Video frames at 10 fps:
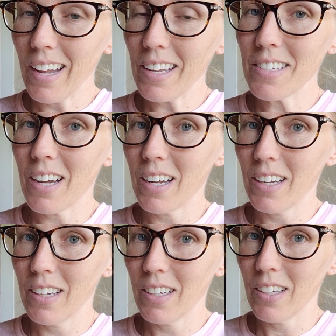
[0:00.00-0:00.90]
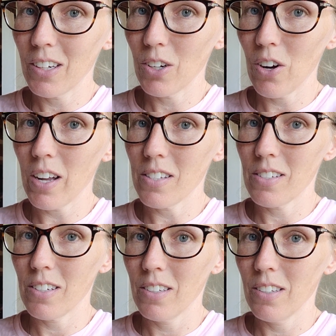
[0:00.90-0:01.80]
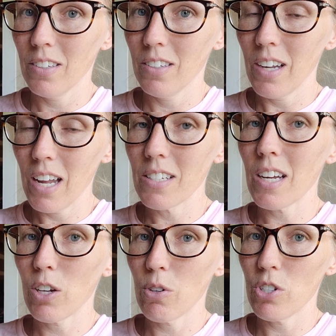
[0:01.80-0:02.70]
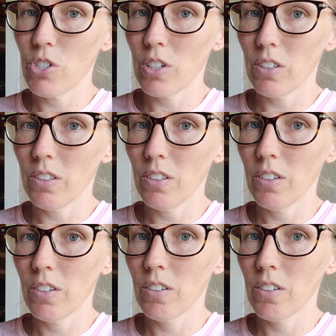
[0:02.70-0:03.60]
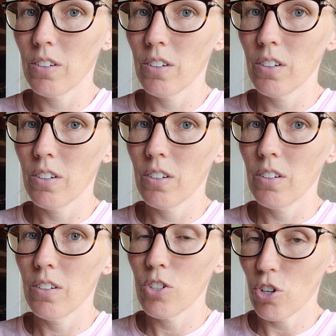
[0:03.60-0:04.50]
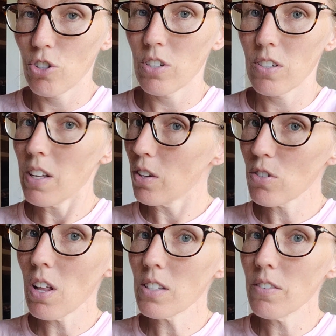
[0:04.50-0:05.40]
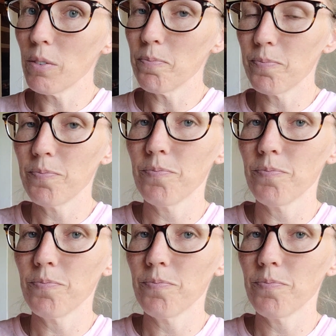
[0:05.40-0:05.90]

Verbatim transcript: anti-Christ, anti-Christian churches. And there's lots of them.